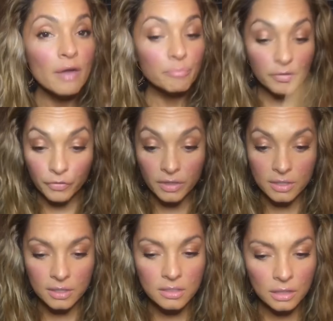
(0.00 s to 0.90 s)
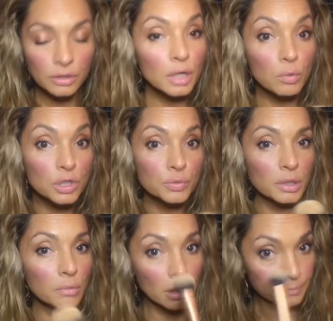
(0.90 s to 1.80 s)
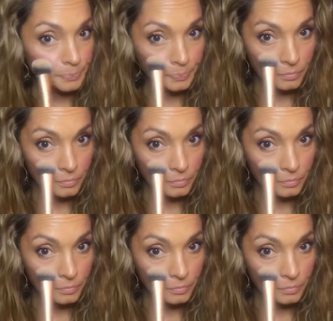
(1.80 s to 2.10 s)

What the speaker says: But for this concealer, it works really well.